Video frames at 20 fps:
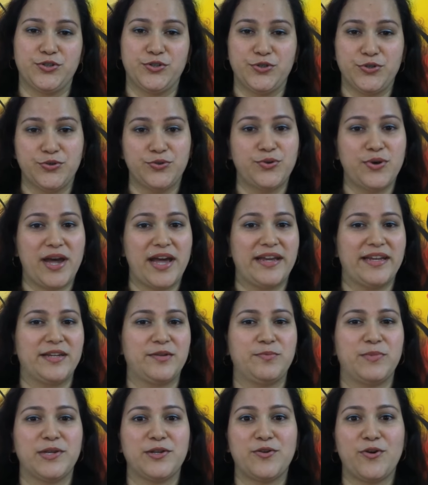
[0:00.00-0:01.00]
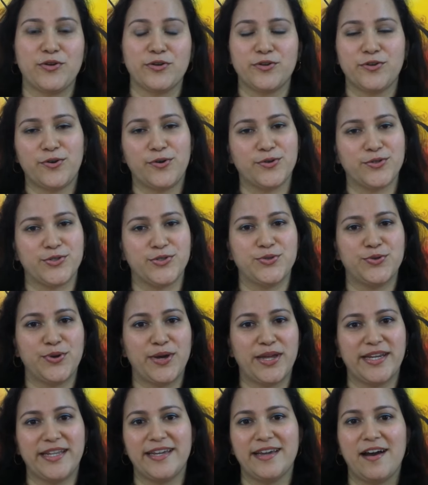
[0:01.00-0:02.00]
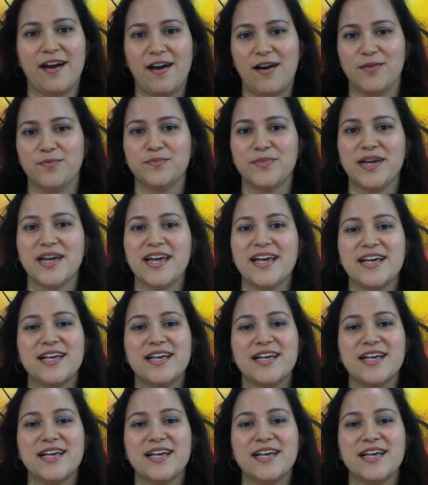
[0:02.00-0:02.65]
to you and it may not cause you any harm.